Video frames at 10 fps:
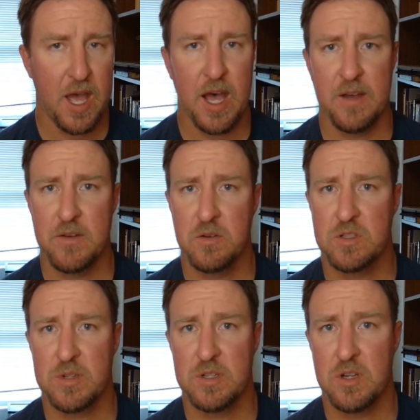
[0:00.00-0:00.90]
If you or
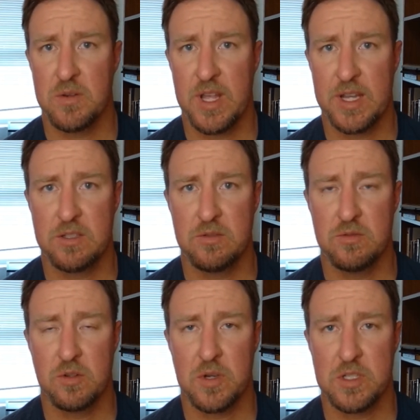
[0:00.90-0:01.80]
somebody you know would like to
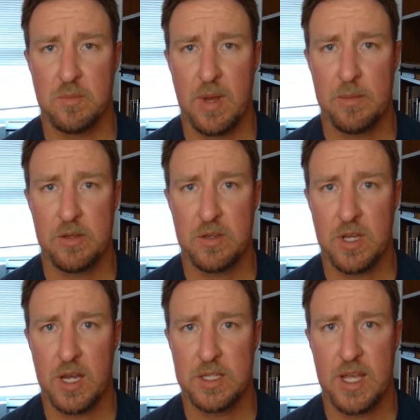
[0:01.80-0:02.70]
request a Bible, you can
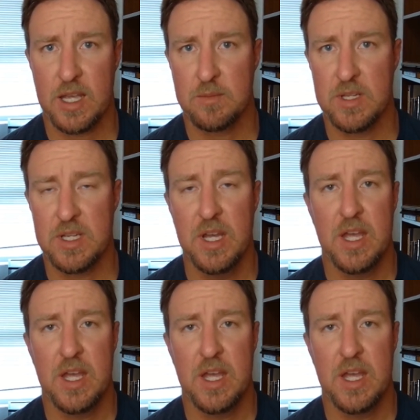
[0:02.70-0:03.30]
contact me.